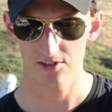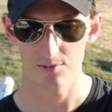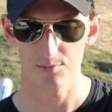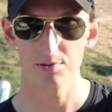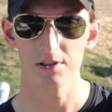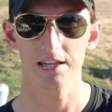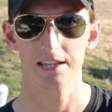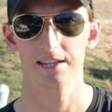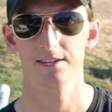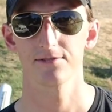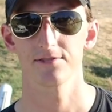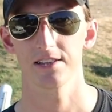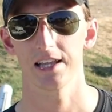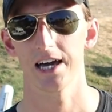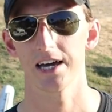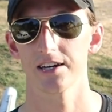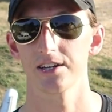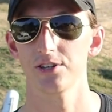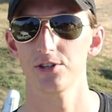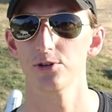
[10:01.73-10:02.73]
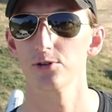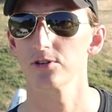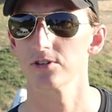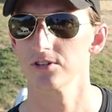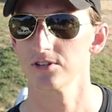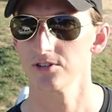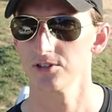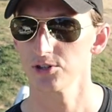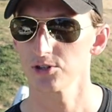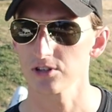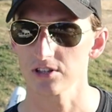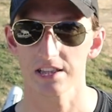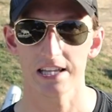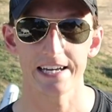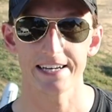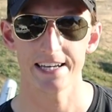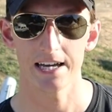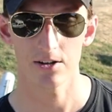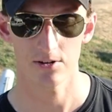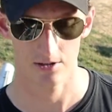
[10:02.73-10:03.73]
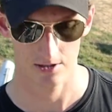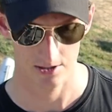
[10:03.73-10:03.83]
completely flat and you can lay down